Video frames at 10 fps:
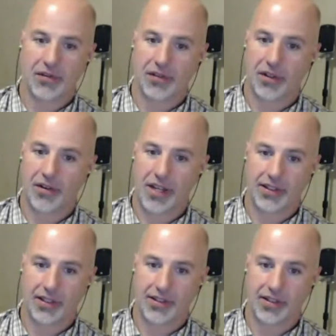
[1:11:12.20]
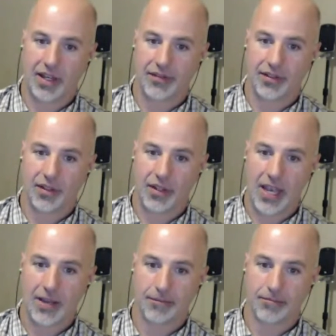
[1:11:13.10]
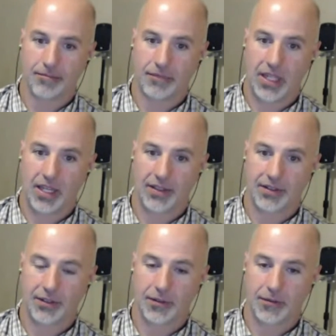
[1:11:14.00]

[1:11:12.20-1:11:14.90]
the rest of the stuff. So yeah. So.